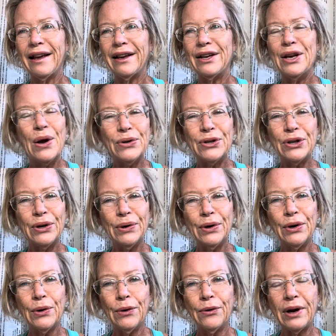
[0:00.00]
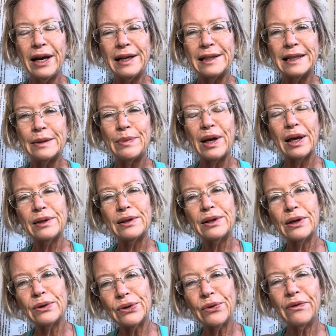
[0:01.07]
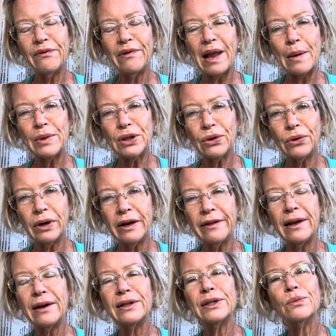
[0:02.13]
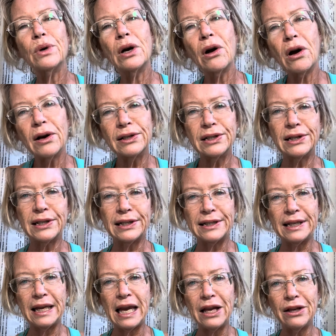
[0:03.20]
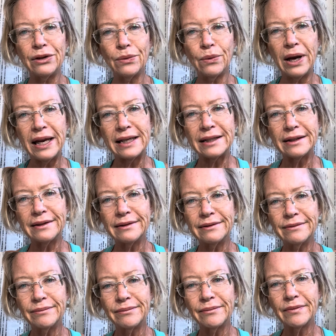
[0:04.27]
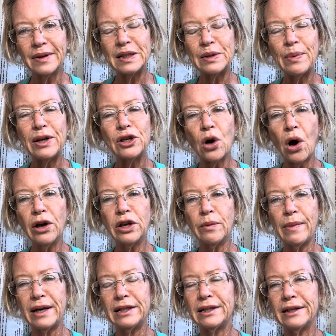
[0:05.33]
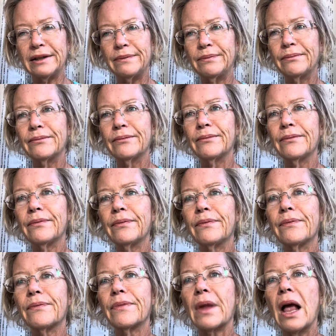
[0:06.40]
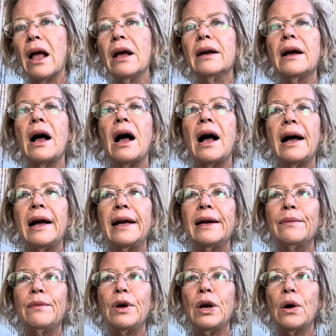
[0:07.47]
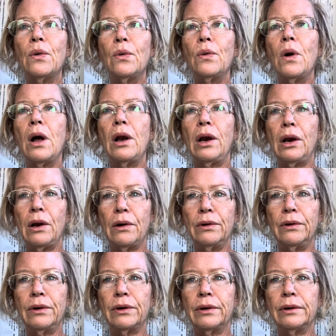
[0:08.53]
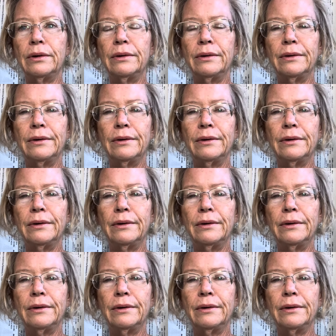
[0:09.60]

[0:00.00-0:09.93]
No sugar, no grains, because those are inflammatory, and that's what causes us to gain the weight. It's been documented. I am no longer